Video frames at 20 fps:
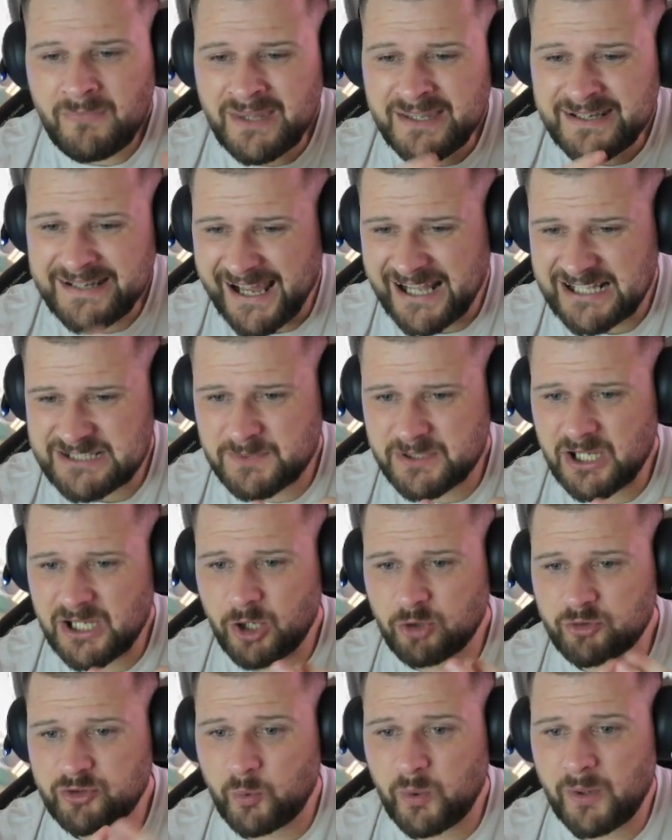Enhancement
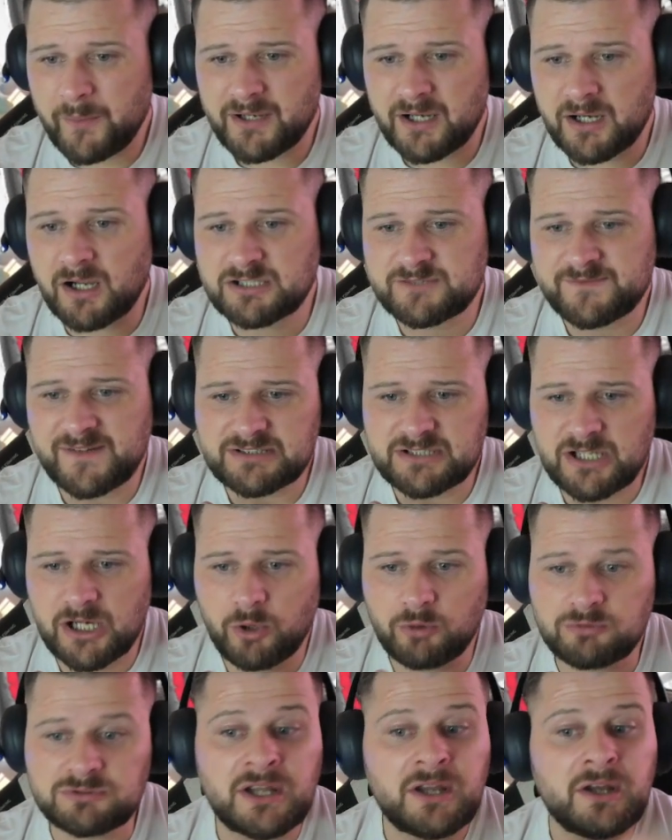goals, equipment and artifact
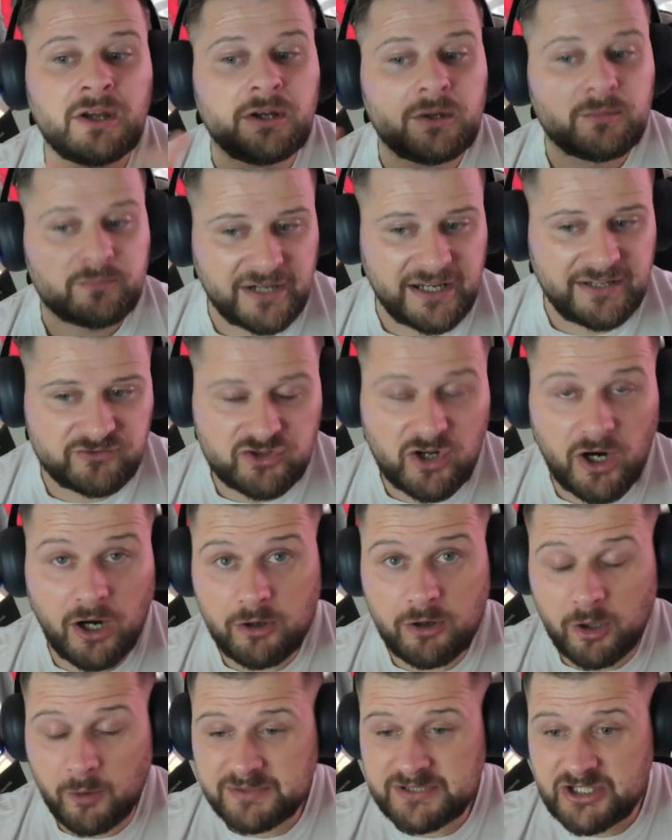goals. Brave trial
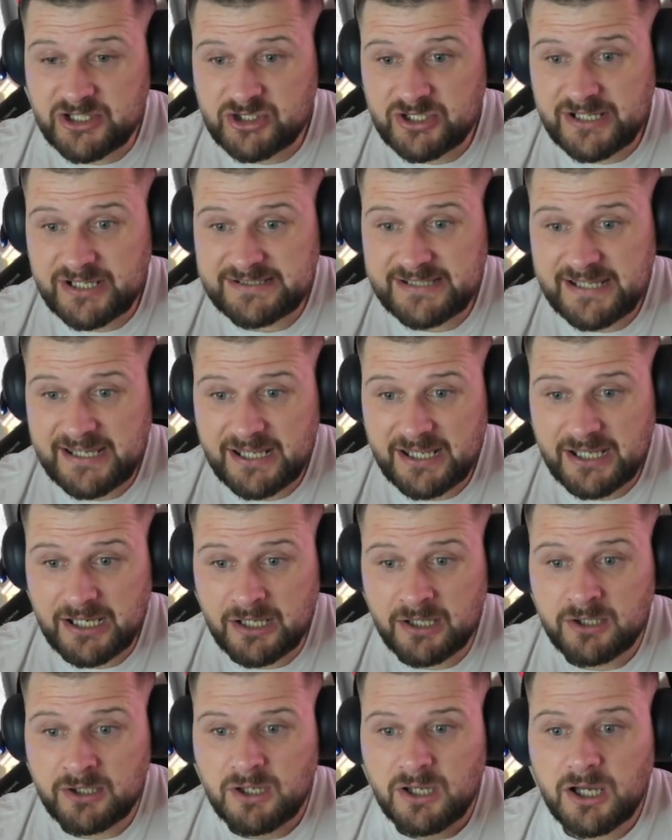competition is
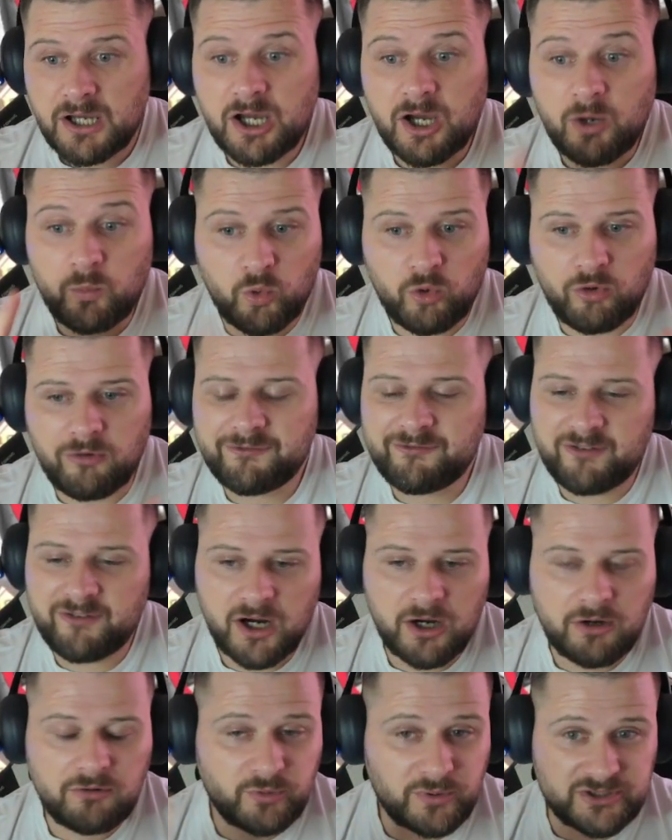here. Uh, War of
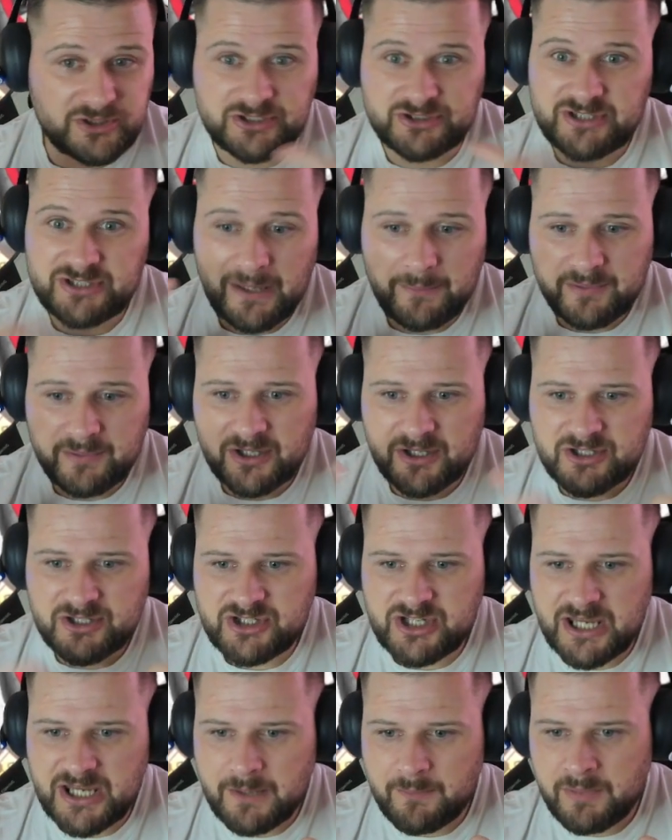Thrones, which is
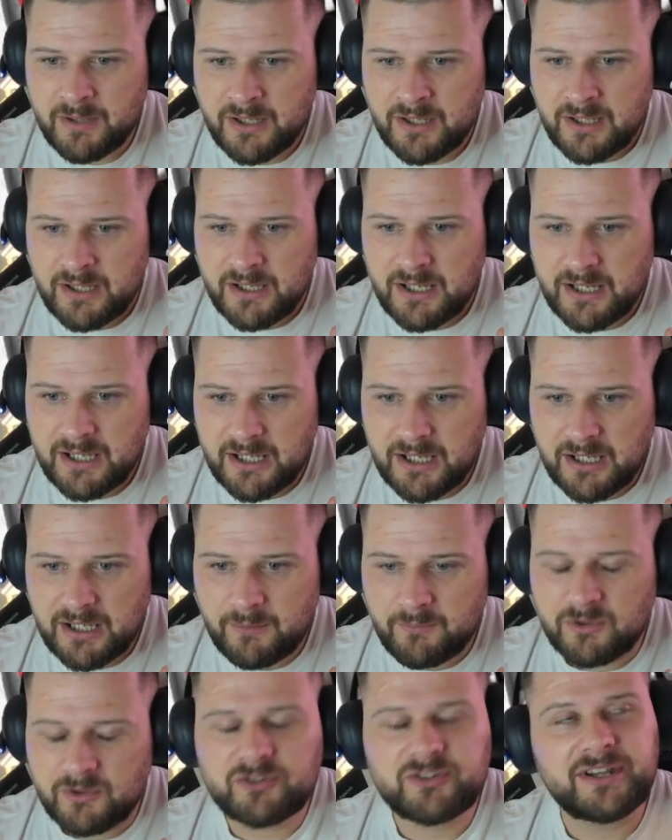championship.
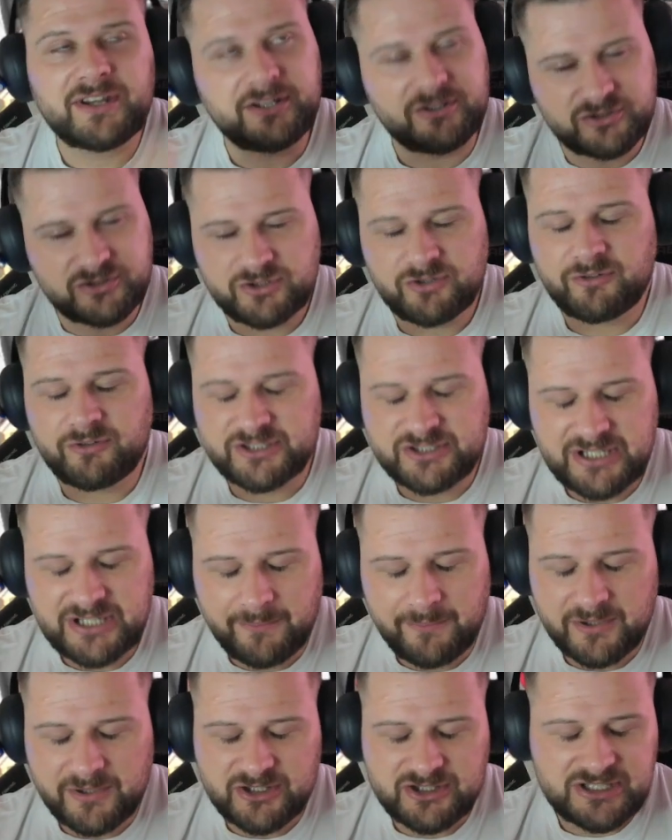Um, saying sorry,
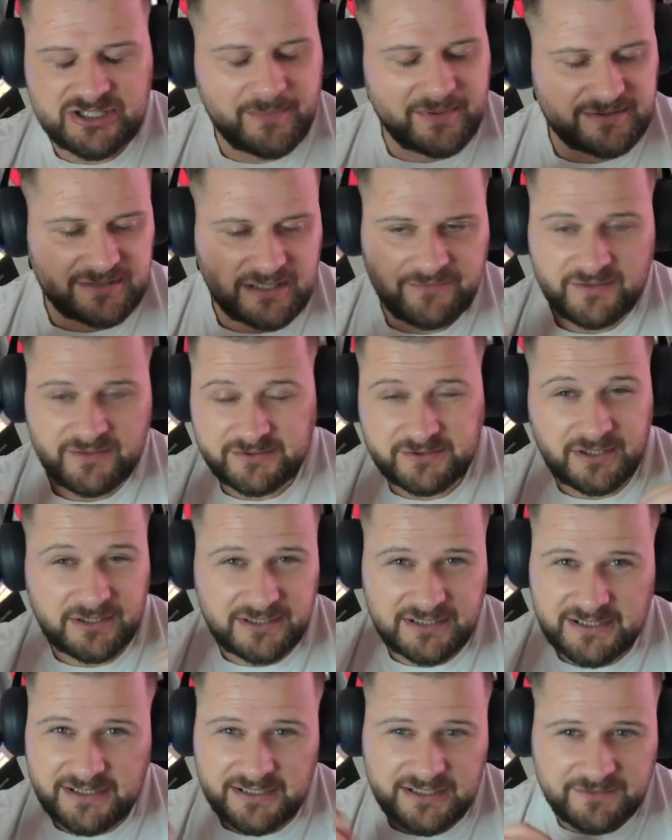championship. It's like the, the
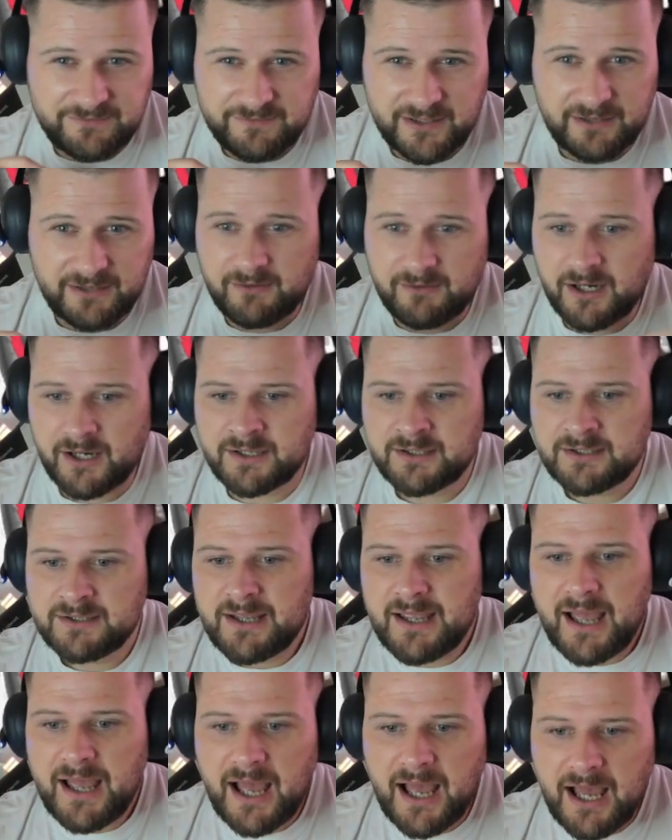league thing, right?
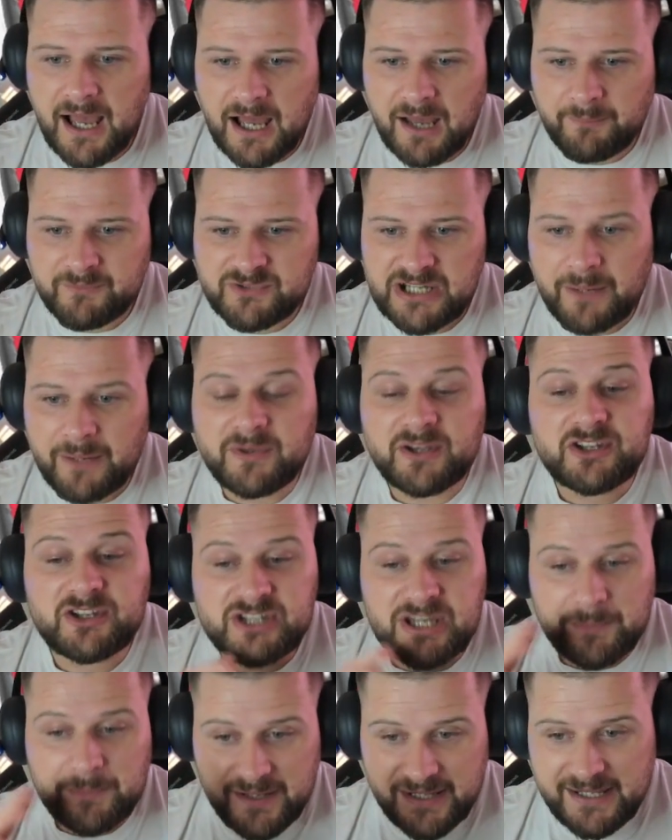Um,
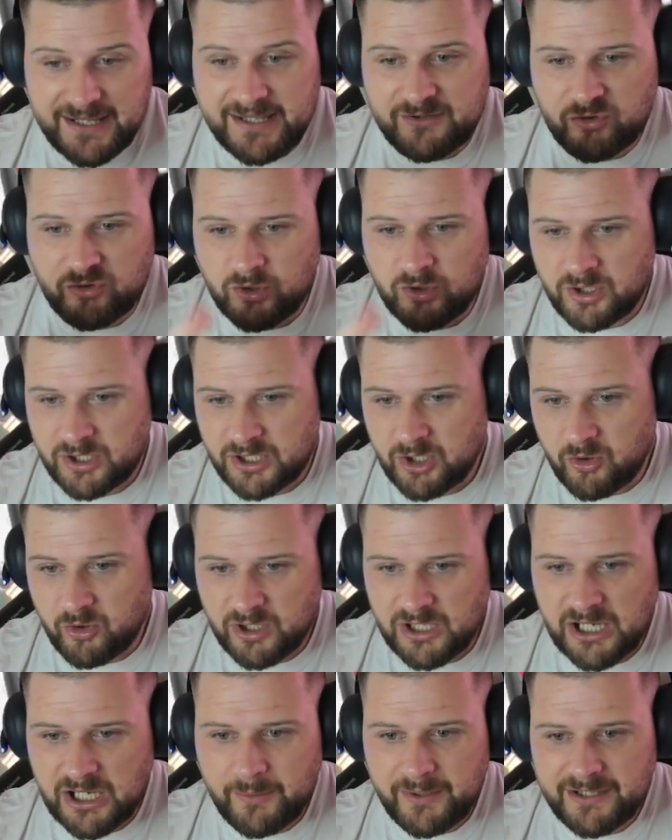championship is
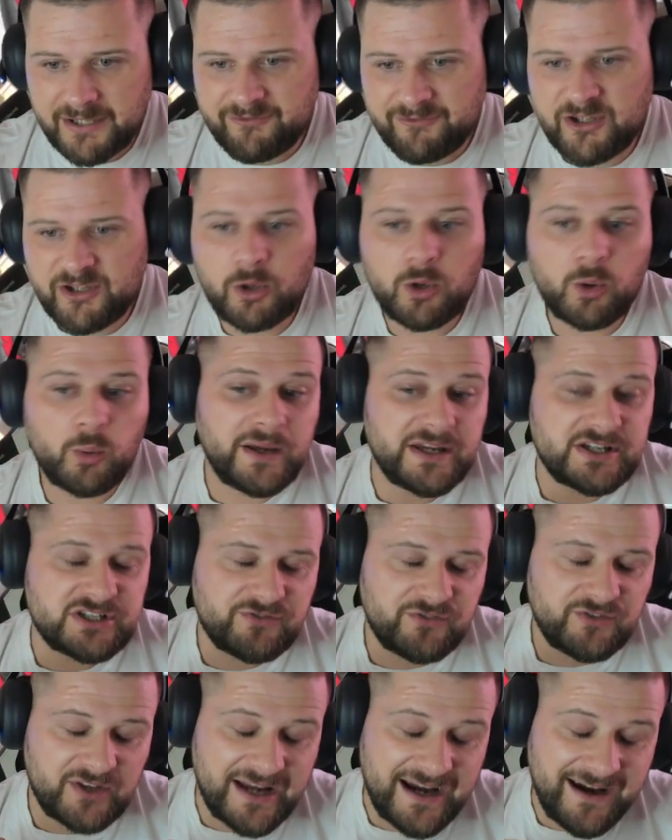ongoing. Fewer
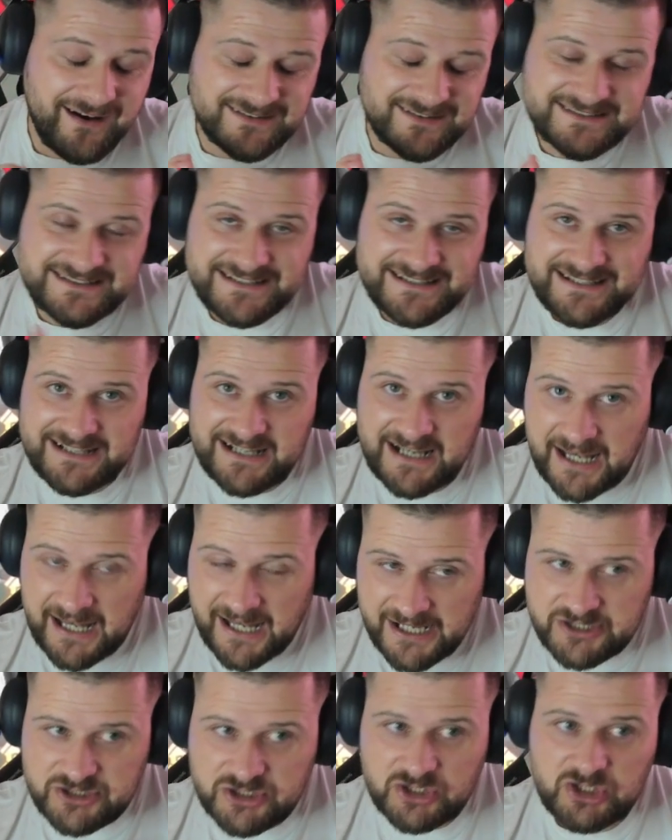wish for guaranteed
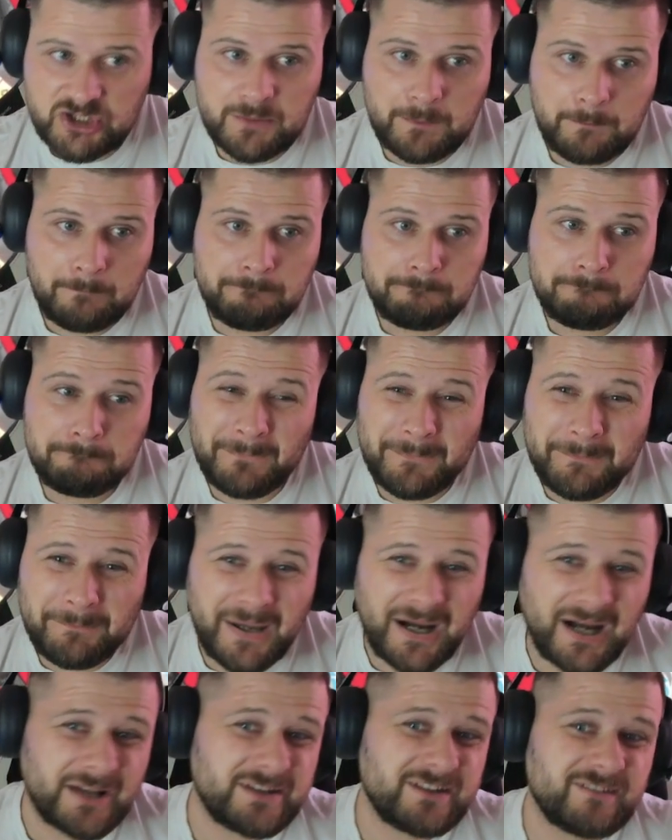legend,
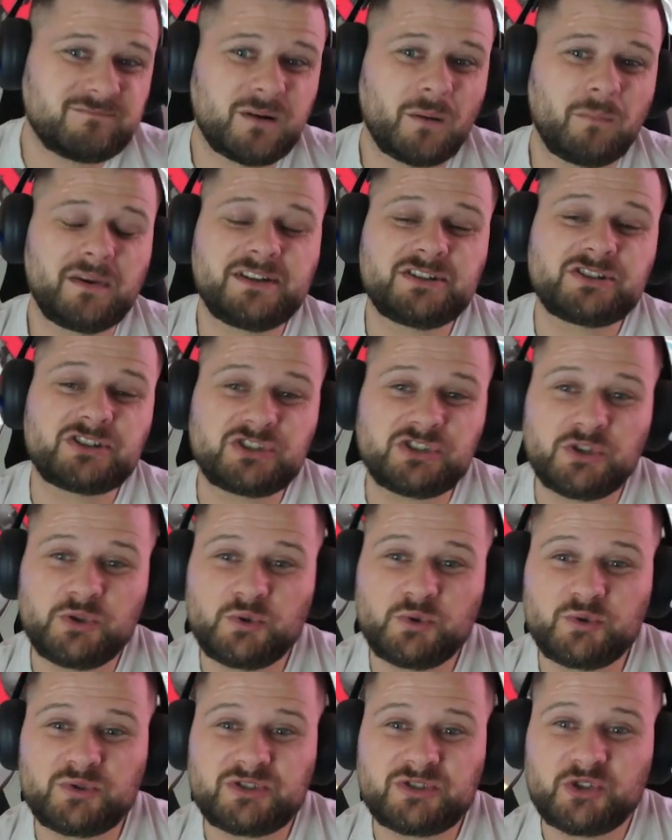but you probably just
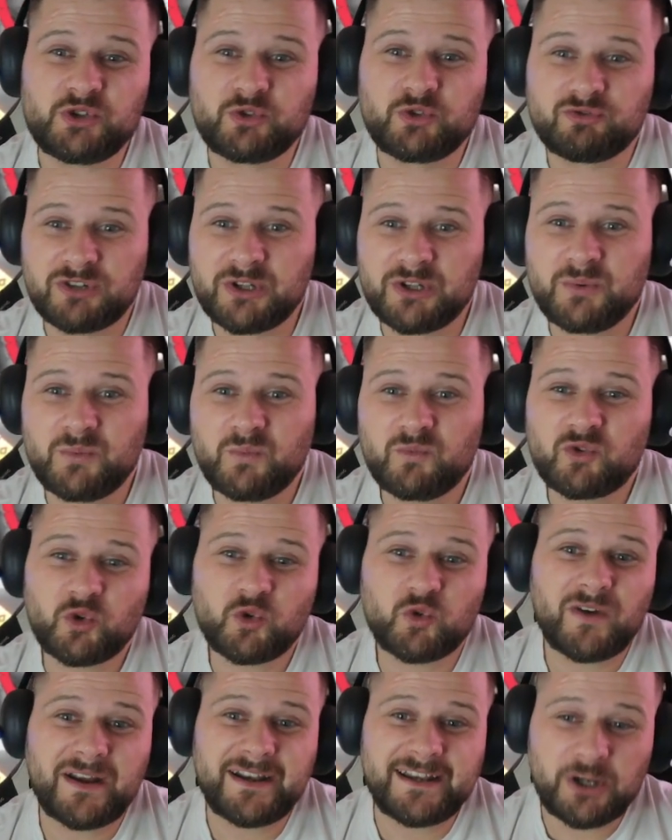used your runes
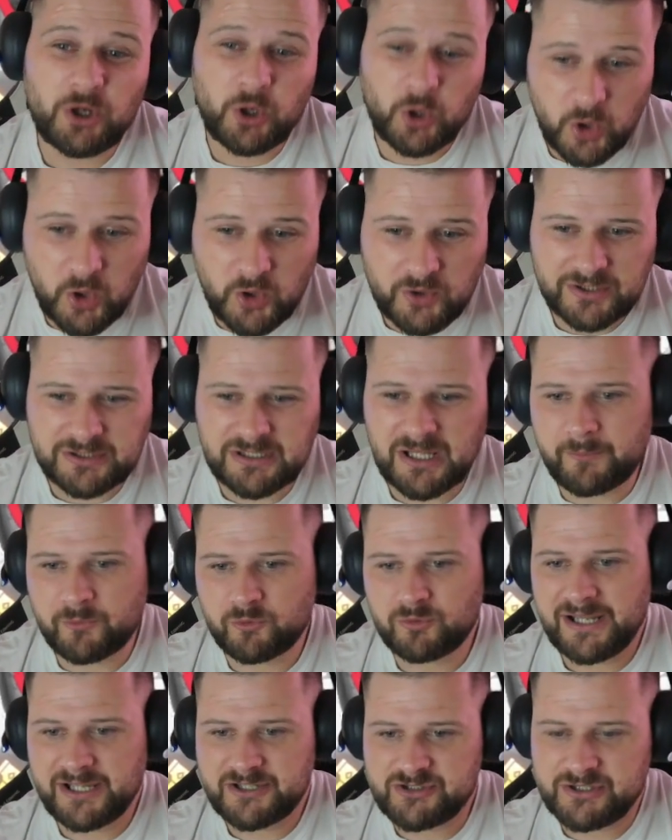already on the
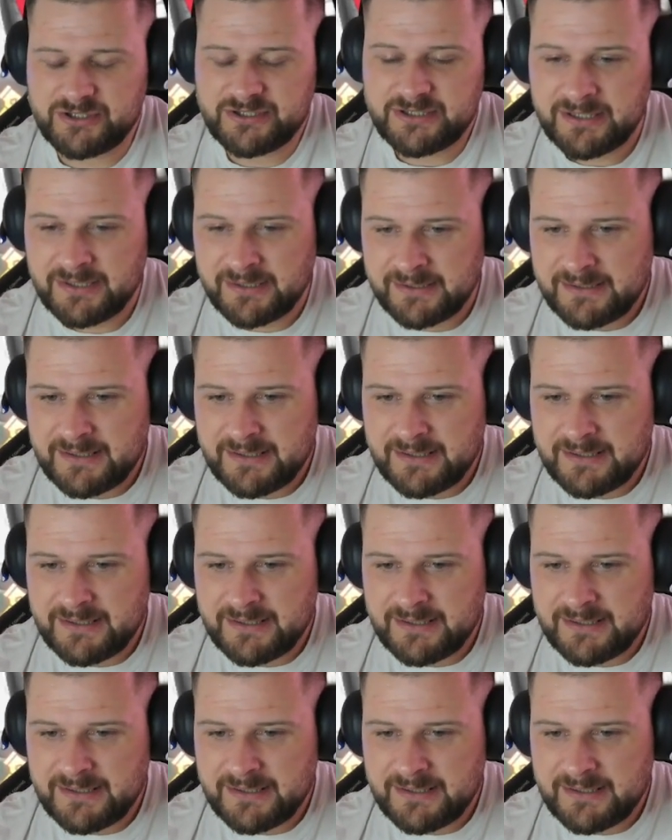double legend.